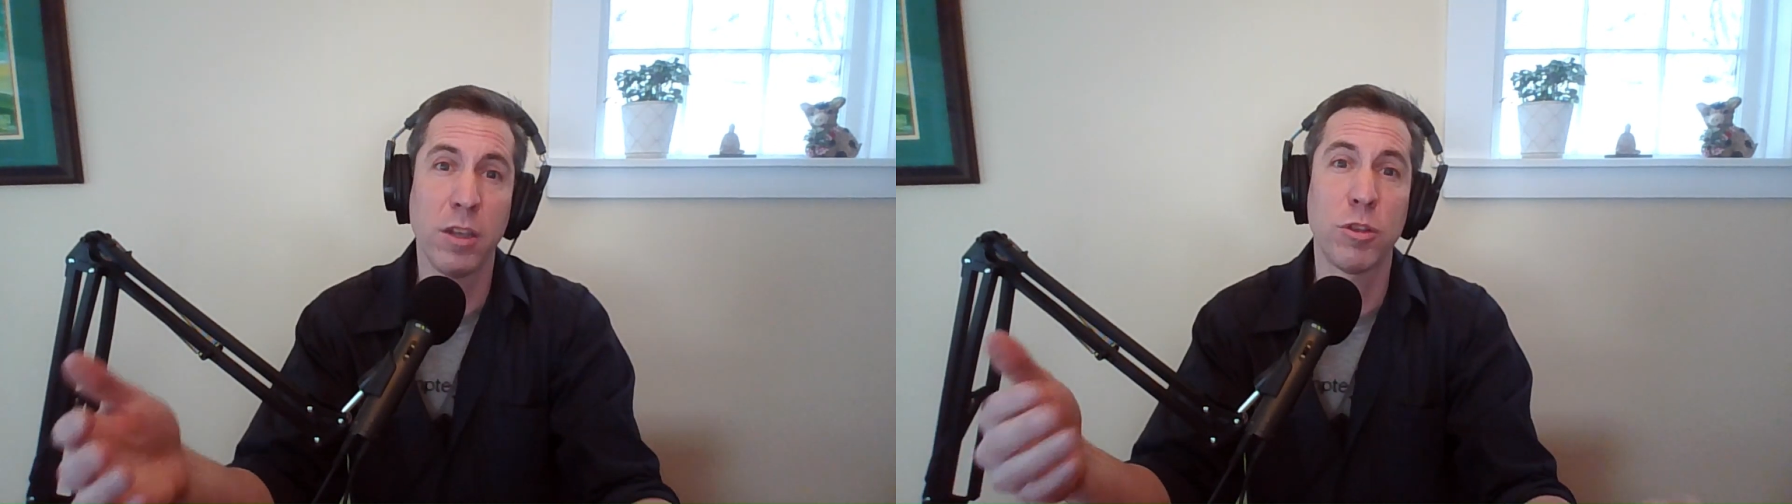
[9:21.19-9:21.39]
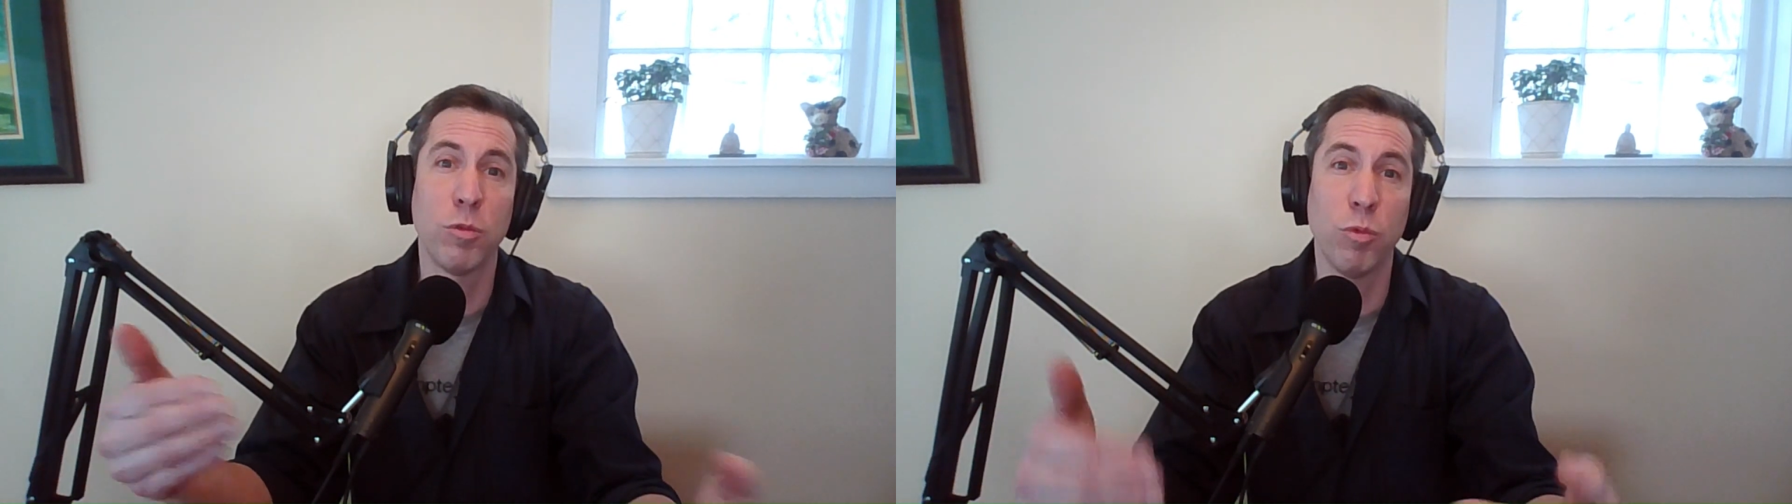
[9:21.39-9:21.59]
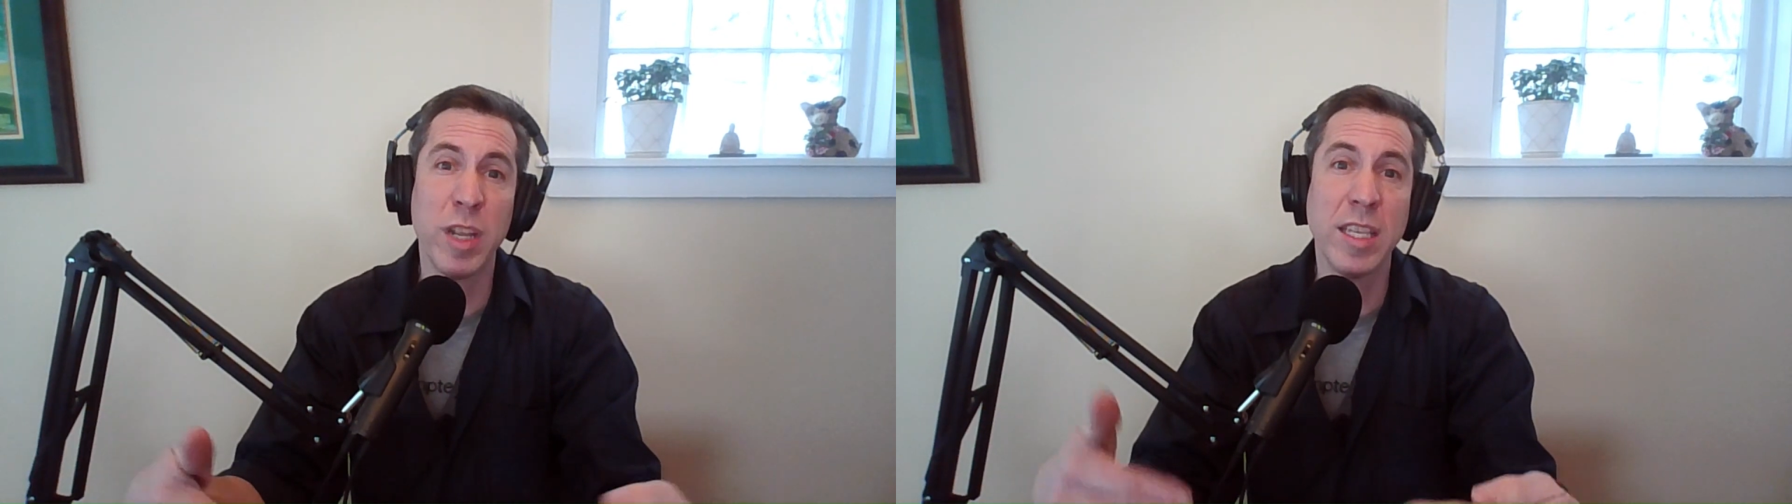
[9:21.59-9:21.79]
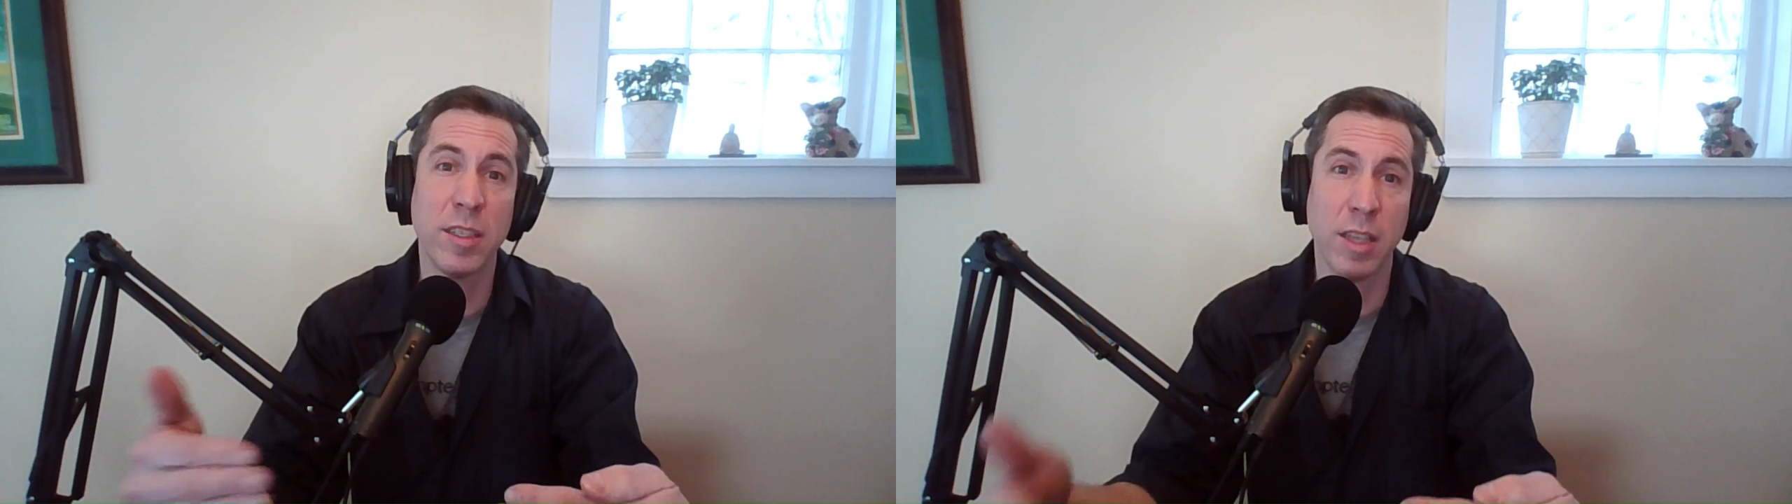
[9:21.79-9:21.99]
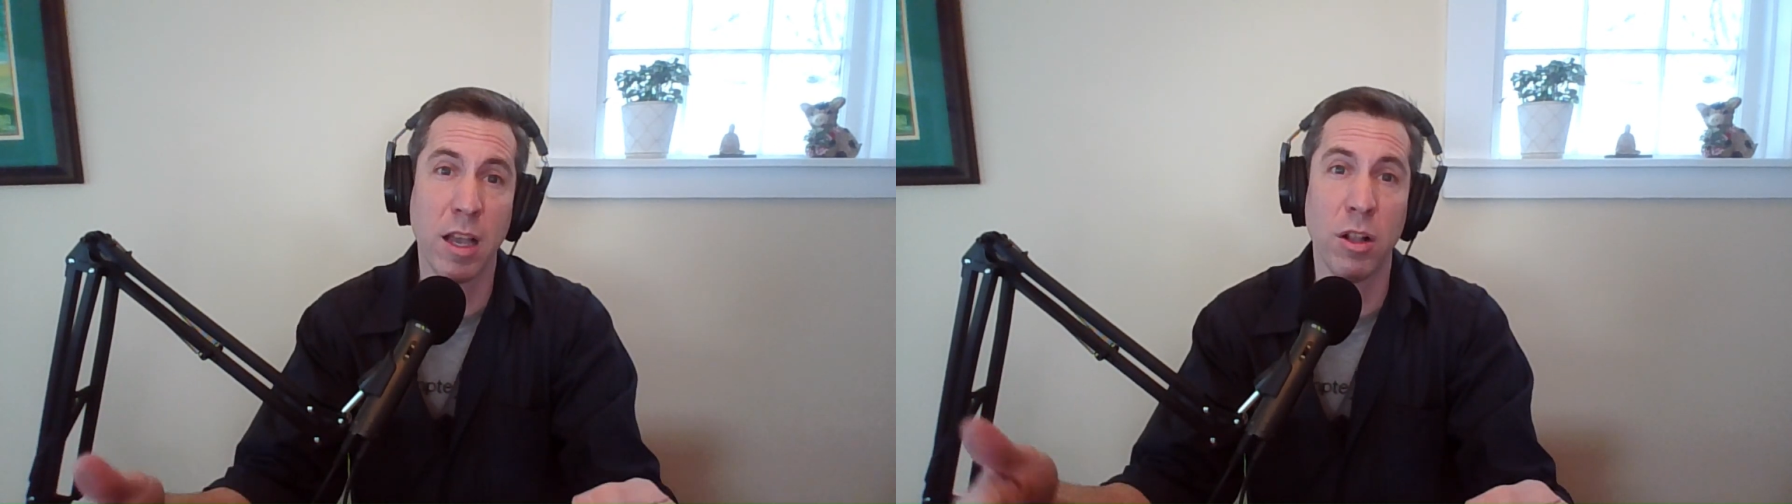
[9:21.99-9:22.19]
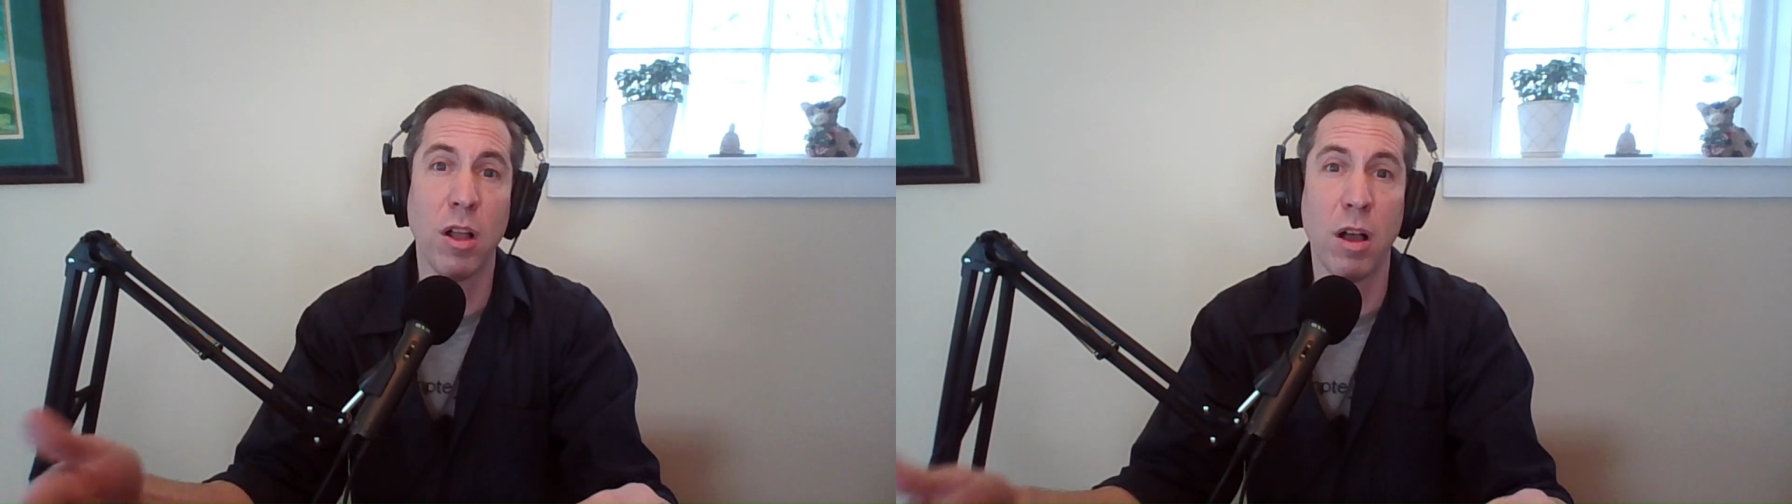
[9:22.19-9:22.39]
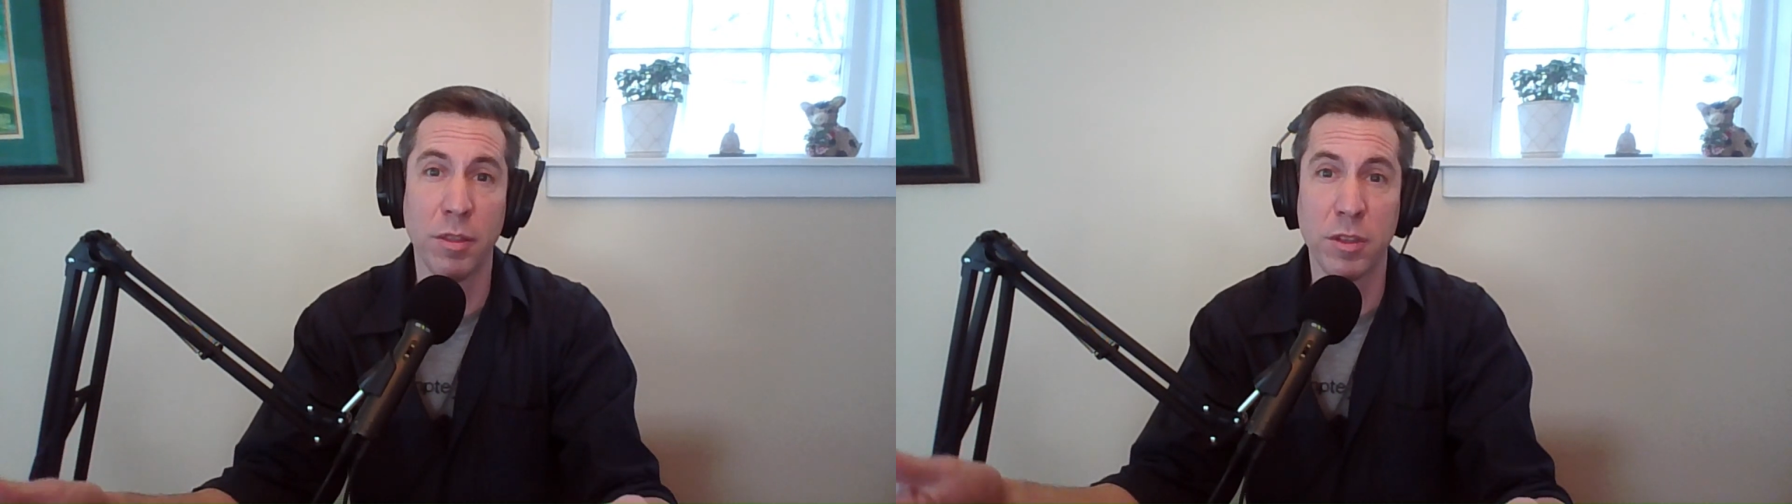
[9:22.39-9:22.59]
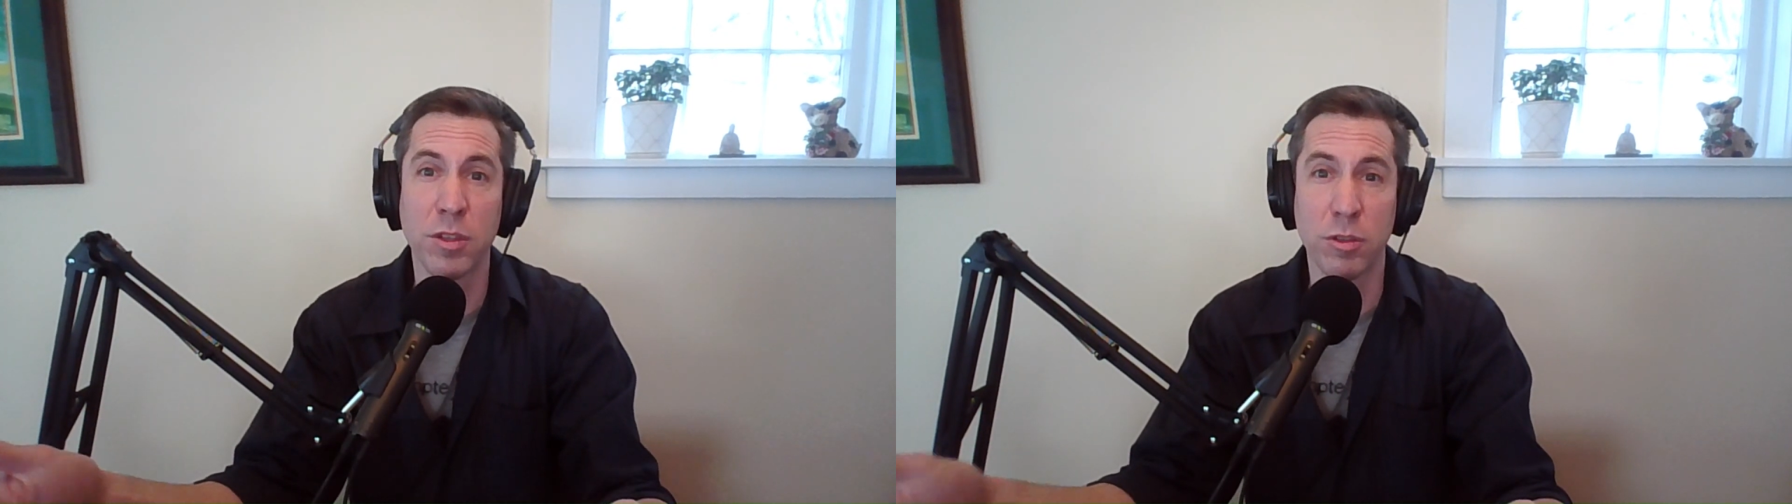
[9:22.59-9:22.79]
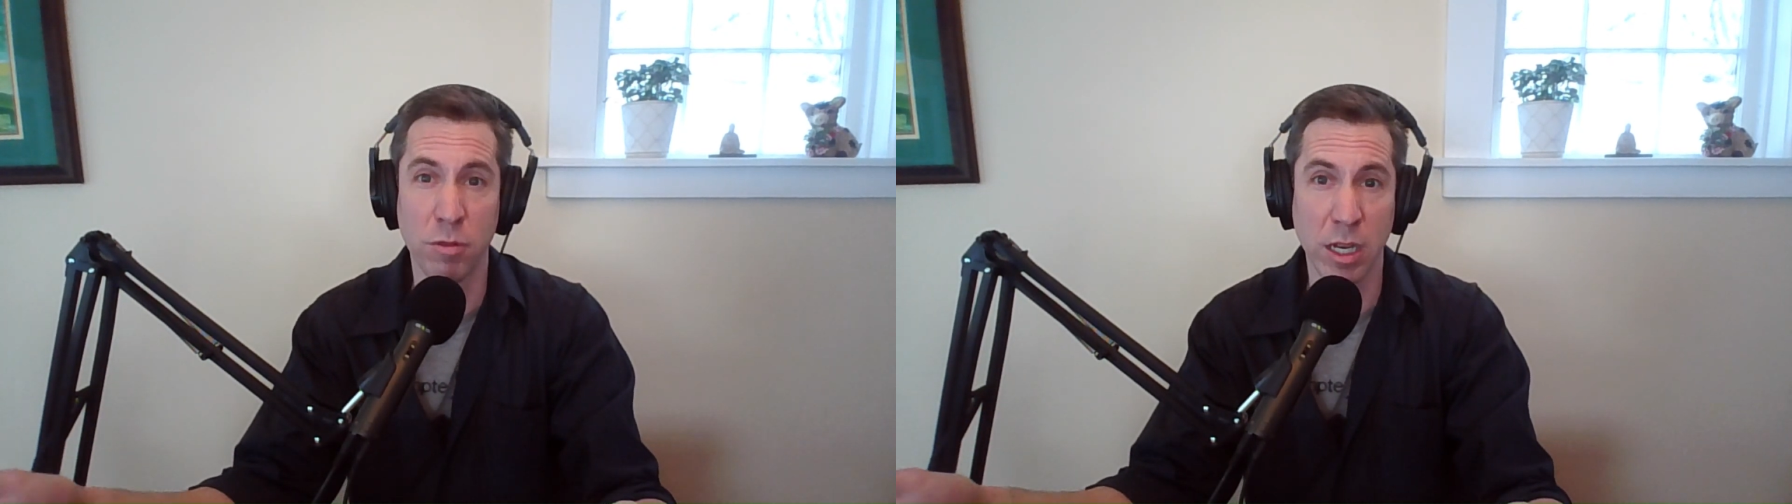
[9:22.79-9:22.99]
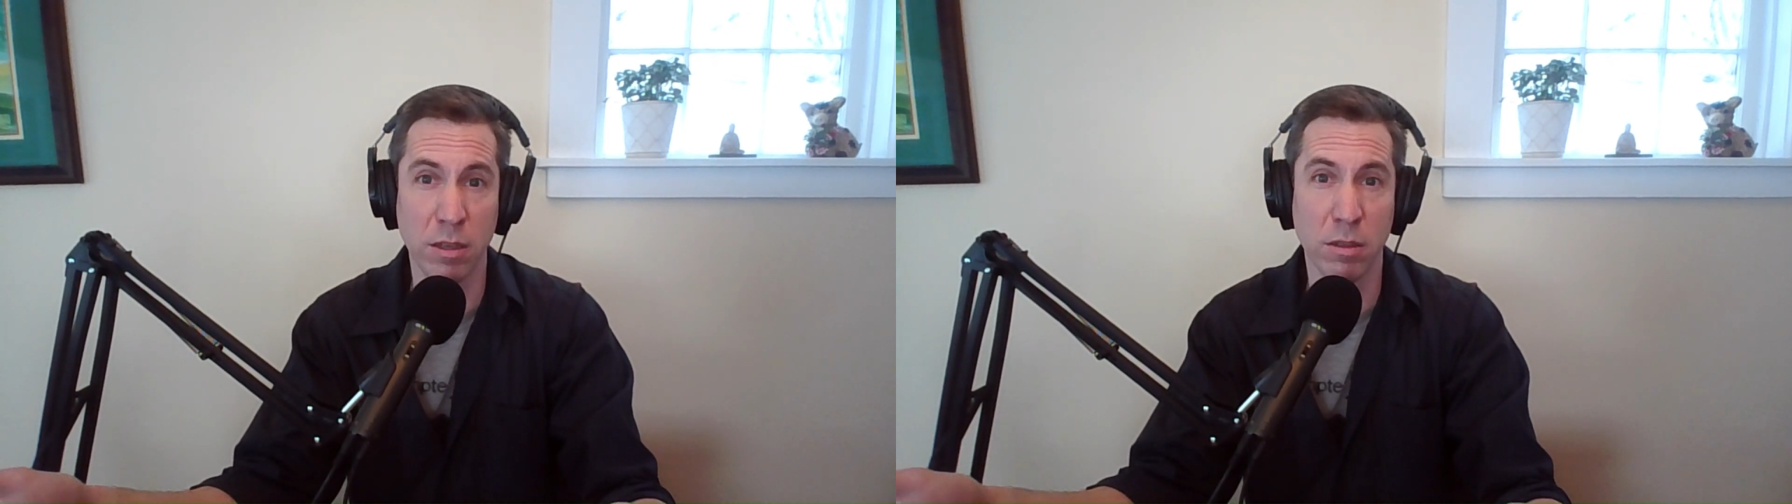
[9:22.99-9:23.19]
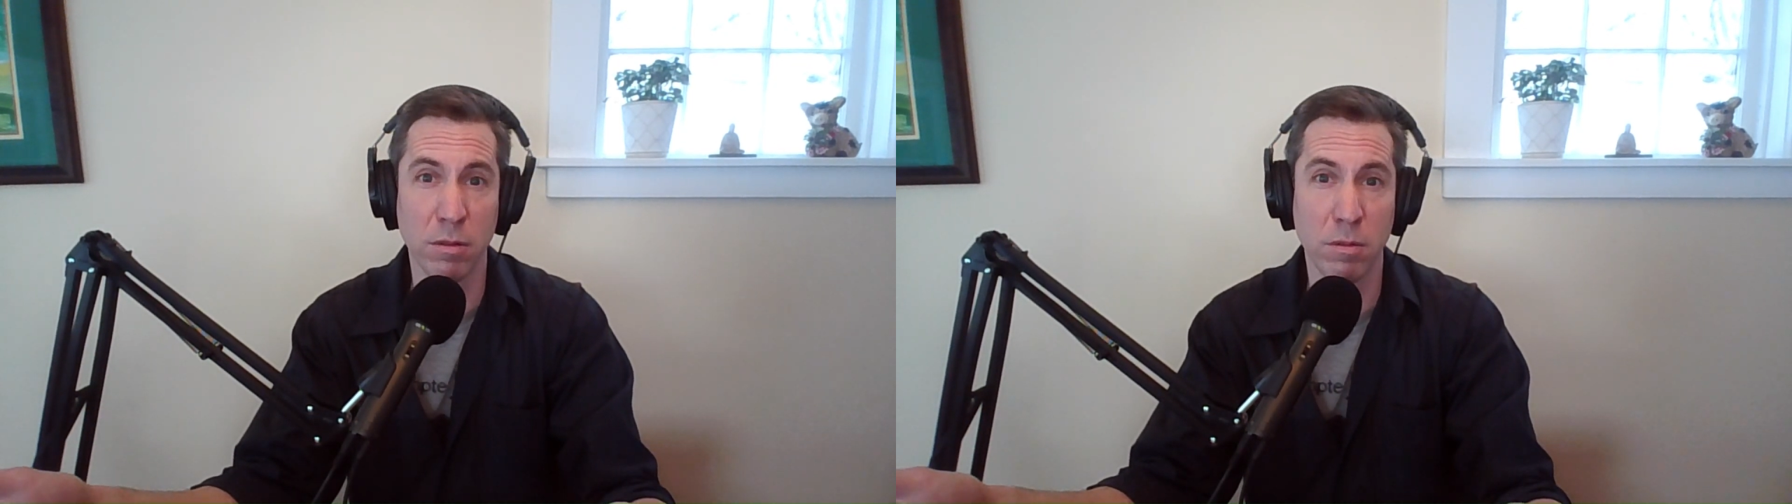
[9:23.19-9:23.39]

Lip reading: to resell on the street.